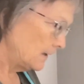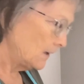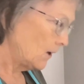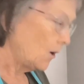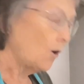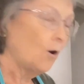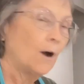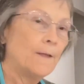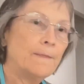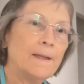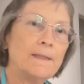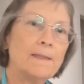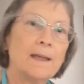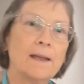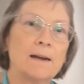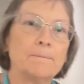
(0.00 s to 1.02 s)
Oh, and then
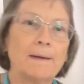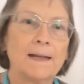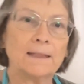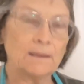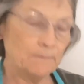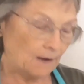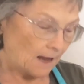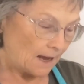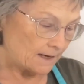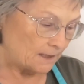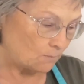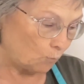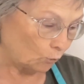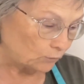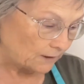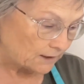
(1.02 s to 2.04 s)
they're going to make the honey
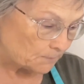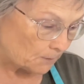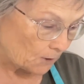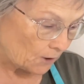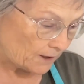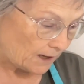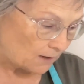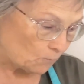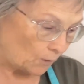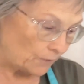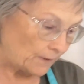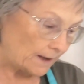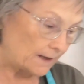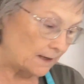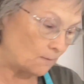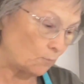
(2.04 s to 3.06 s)
walnuts, but I don't want
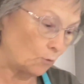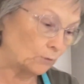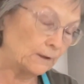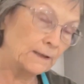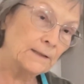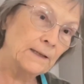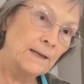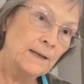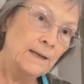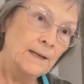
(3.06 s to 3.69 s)
the honey walnuts.